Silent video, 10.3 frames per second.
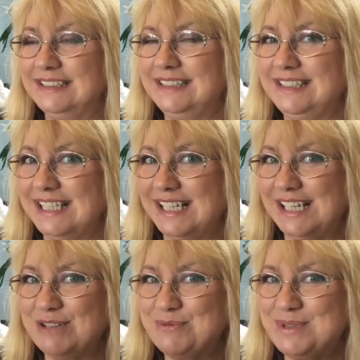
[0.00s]

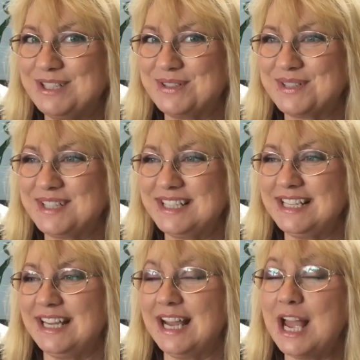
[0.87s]
yeah, we'll
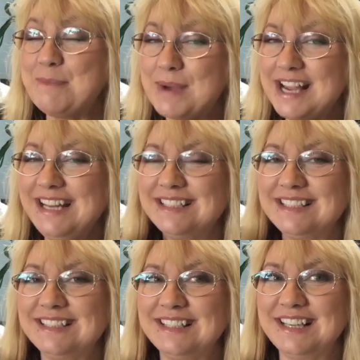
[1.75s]
see. I
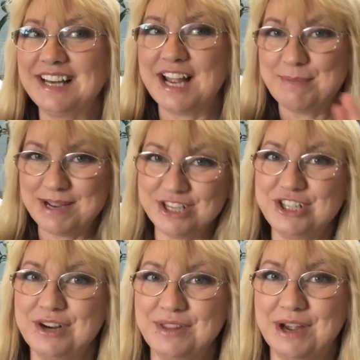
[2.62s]
might, I might
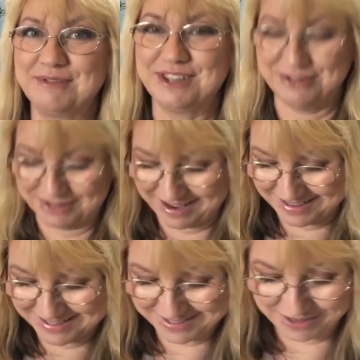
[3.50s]
share that with you
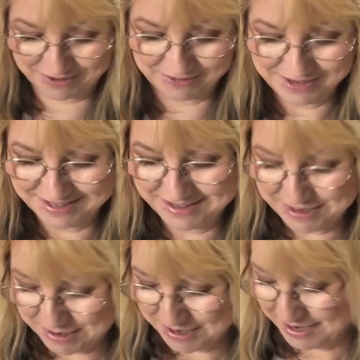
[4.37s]
guys. So
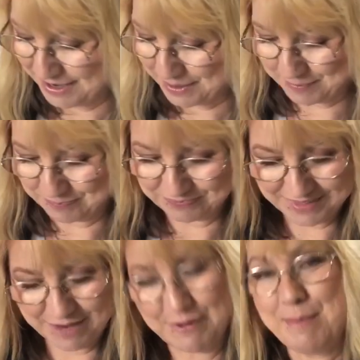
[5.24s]
um,
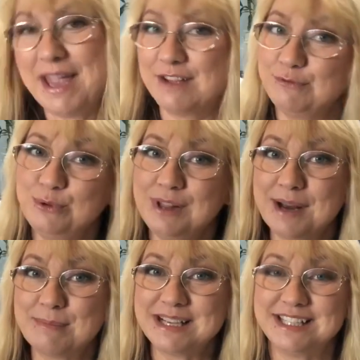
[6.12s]
if I make a fool
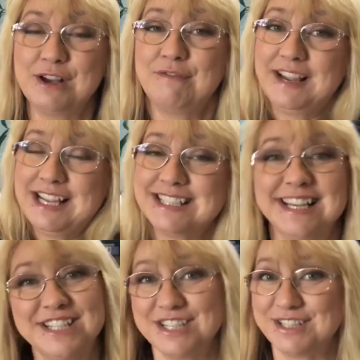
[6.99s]
out of myself, I guess
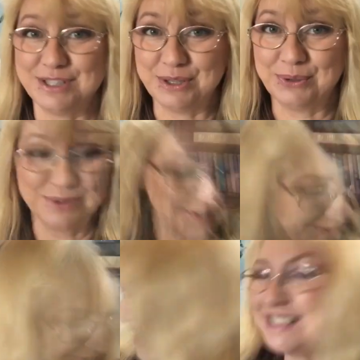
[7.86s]
I just do. Oh, so
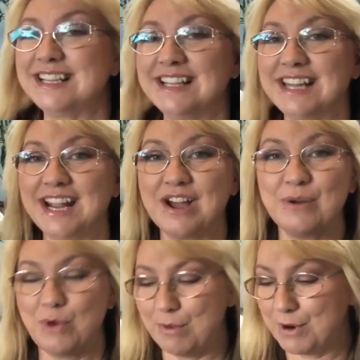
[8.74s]
the last thing that I got
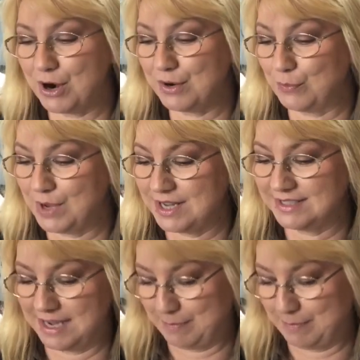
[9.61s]
at Walmart was a